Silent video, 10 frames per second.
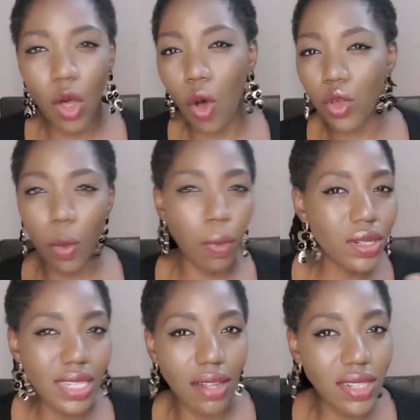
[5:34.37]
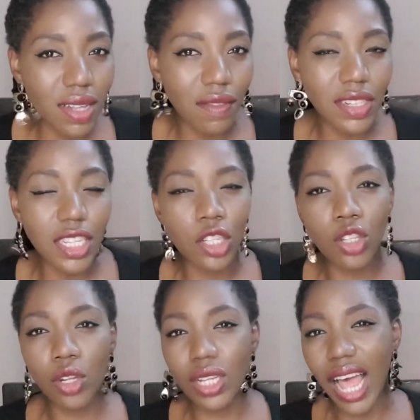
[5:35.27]
or your postal service is
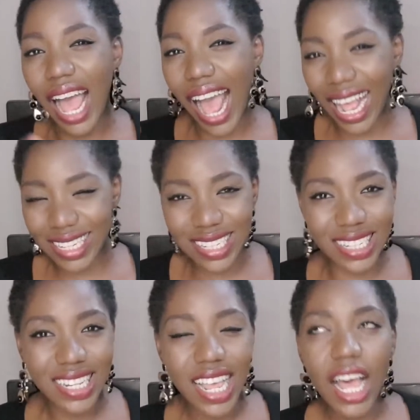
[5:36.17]
not as